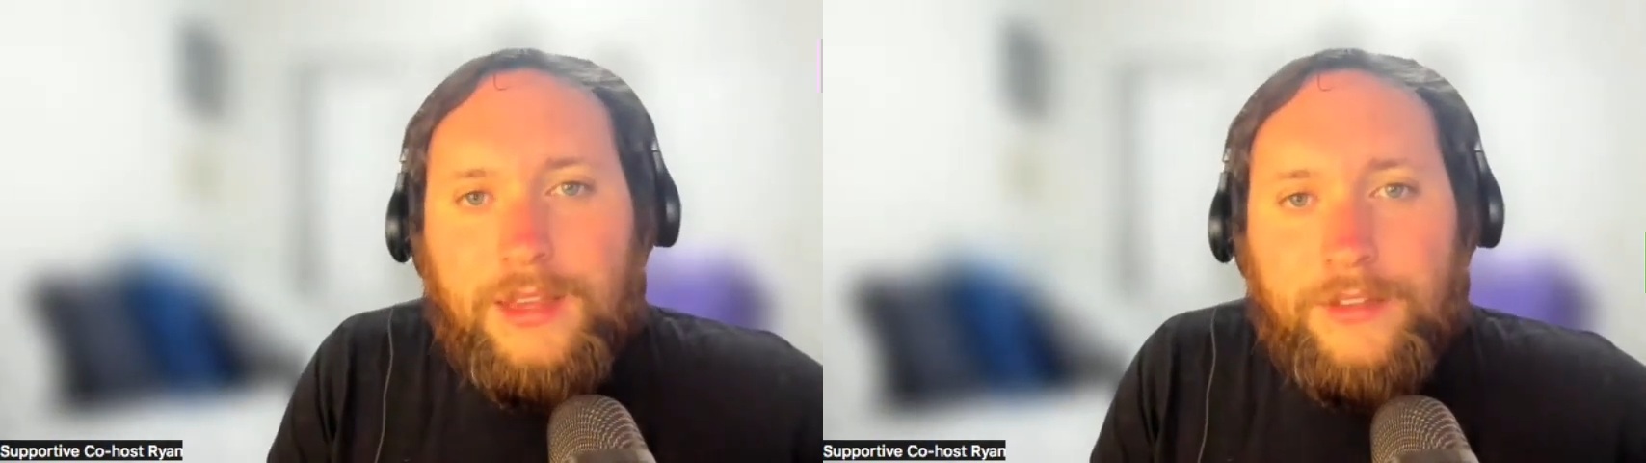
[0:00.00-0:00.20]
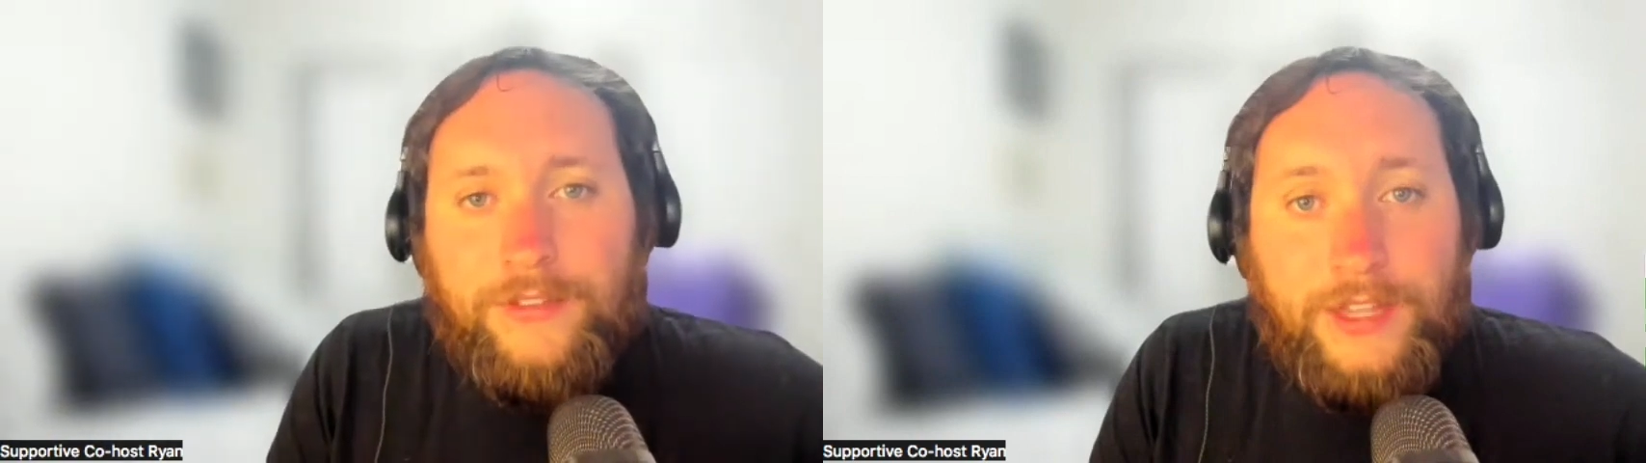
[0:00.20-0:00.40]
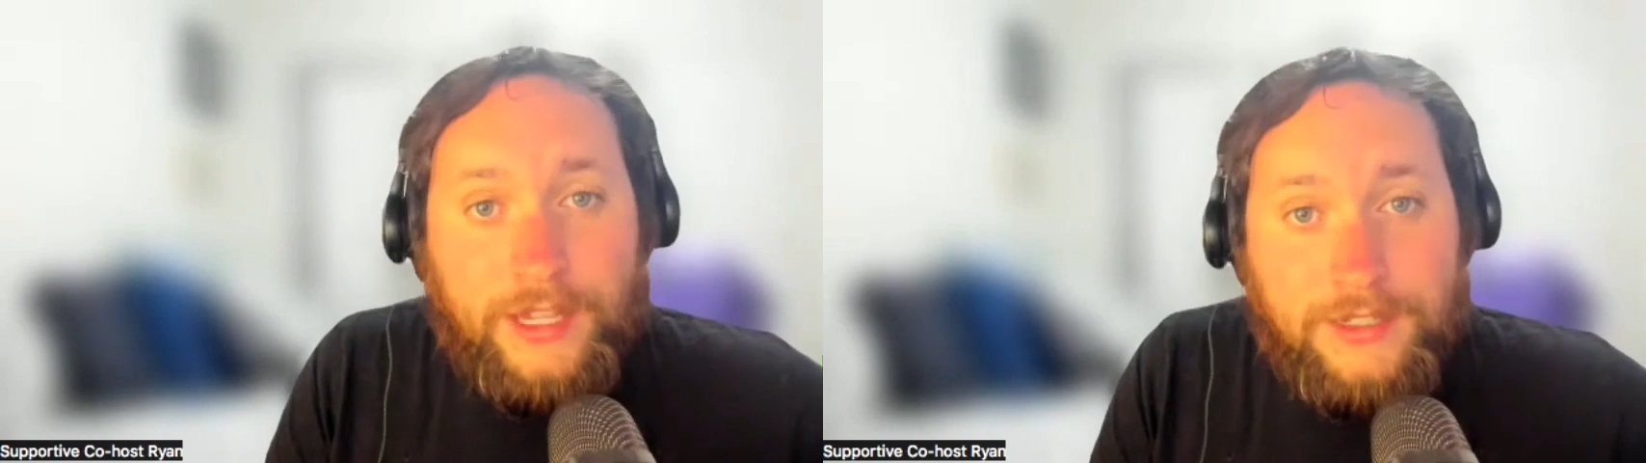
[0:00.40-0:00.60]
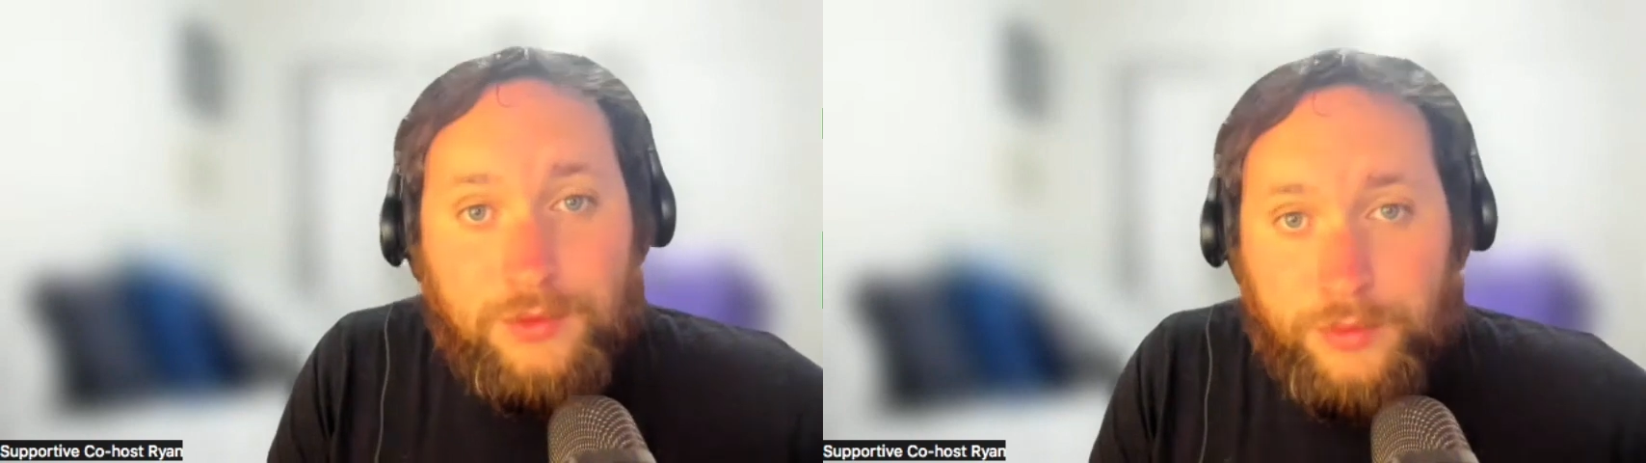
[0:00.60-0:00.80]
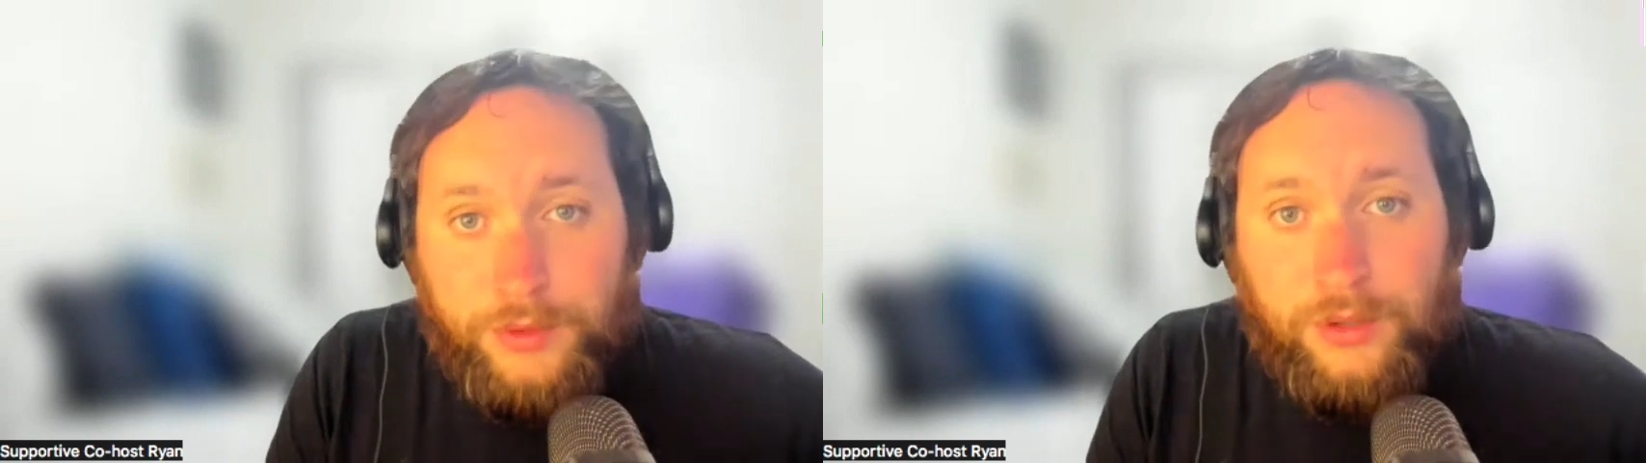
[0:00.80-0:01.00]
if it
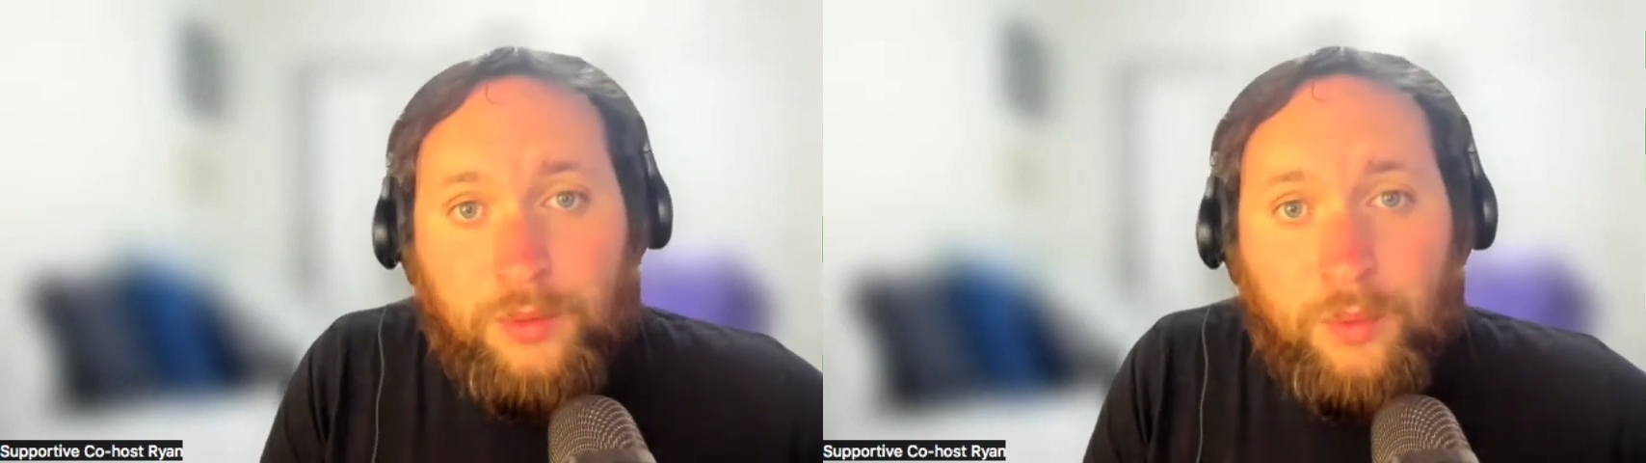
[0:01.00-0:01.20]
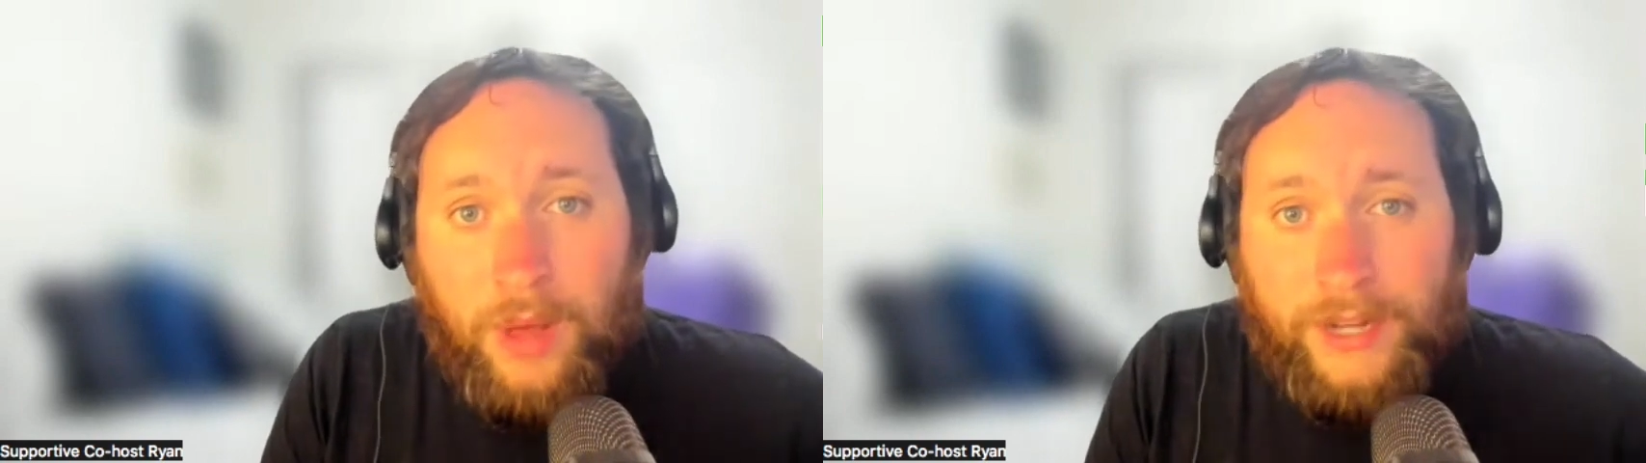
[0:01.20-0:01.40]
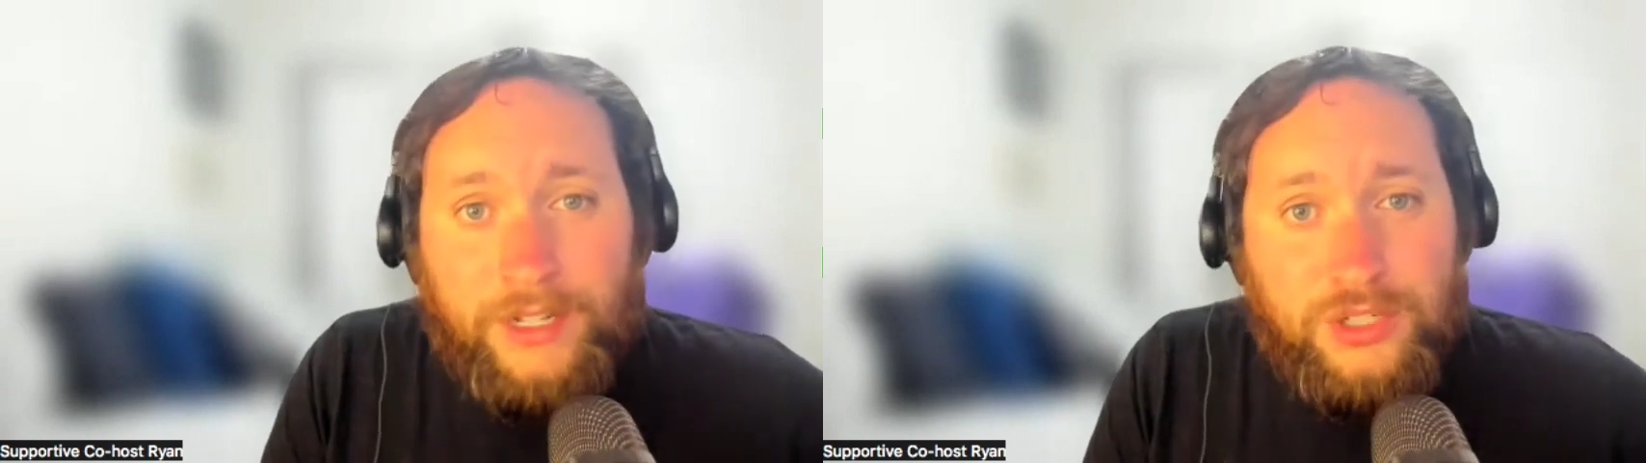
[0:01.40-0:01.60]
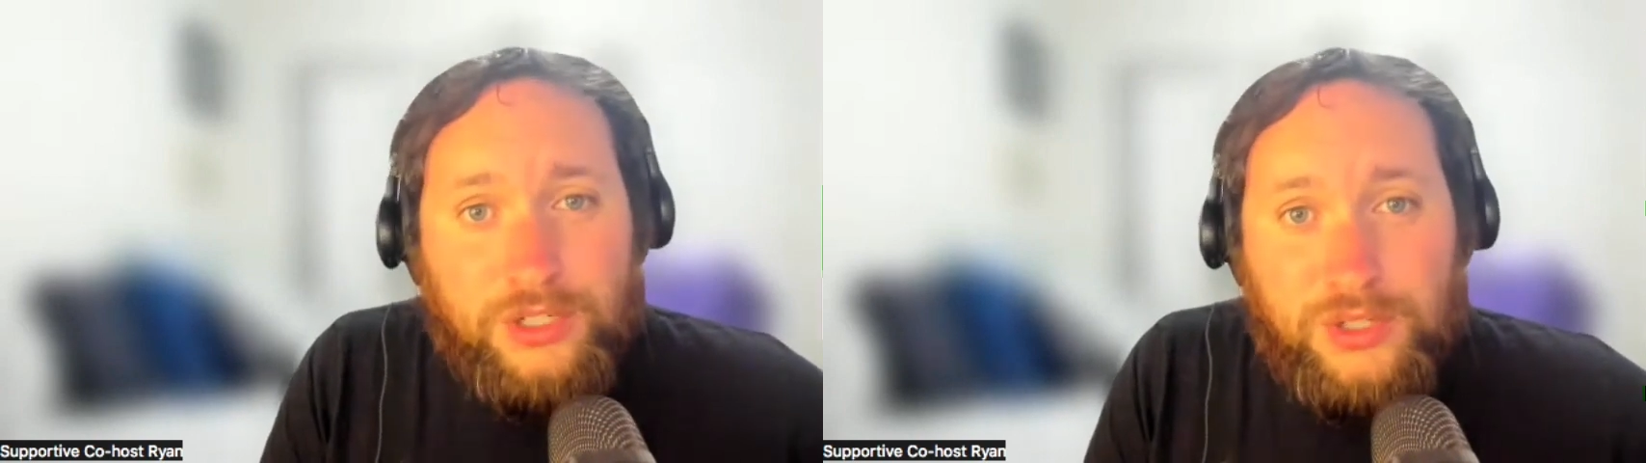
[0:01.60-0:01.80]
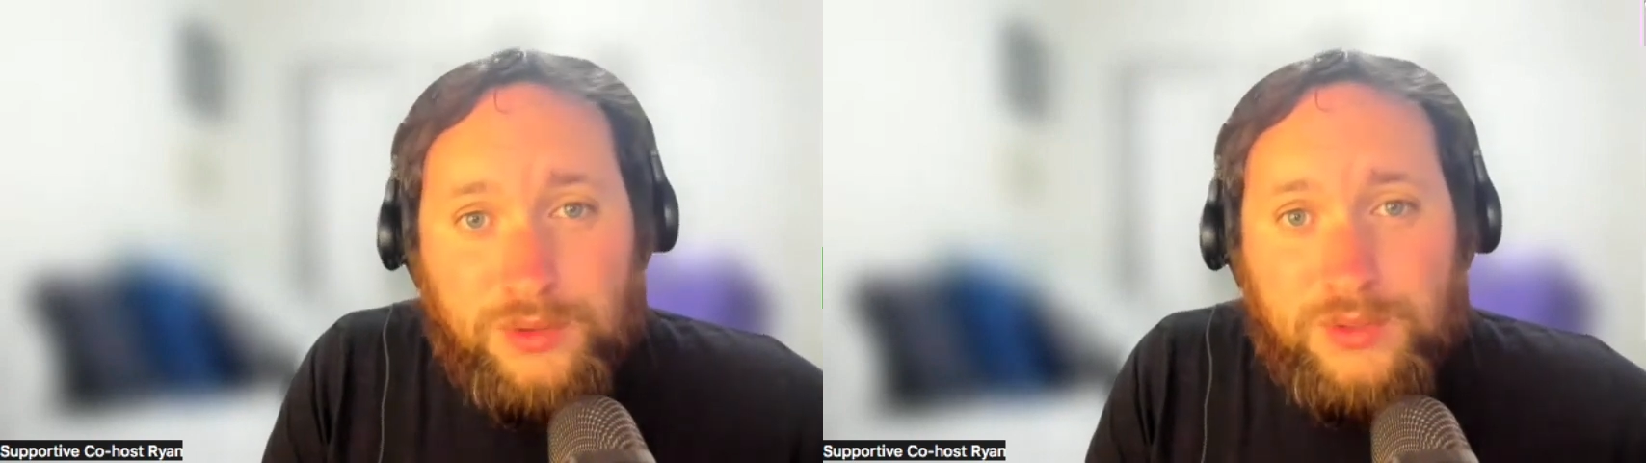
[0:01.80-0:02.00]
isn't real why did
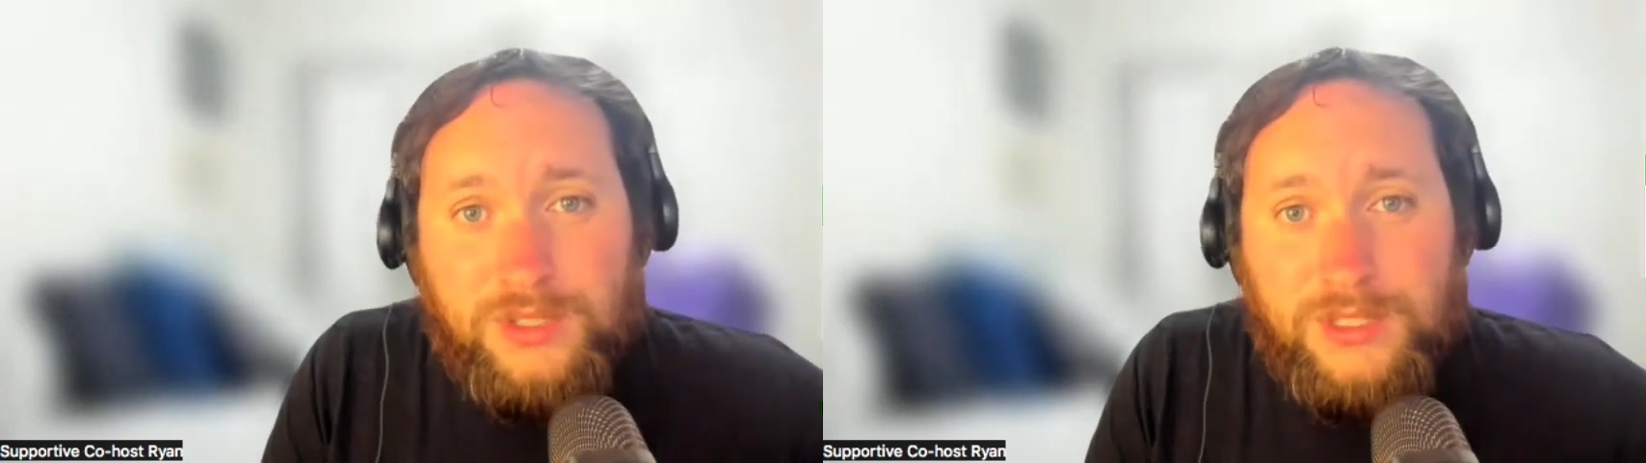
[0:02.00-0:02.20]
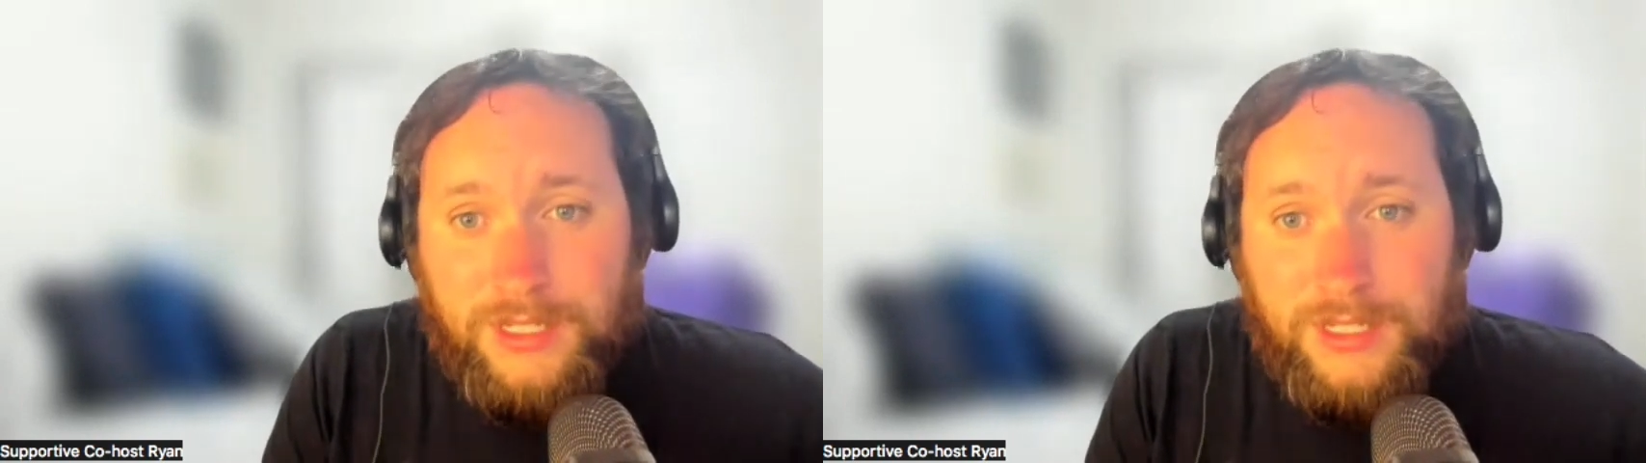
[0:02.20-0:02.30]
you choose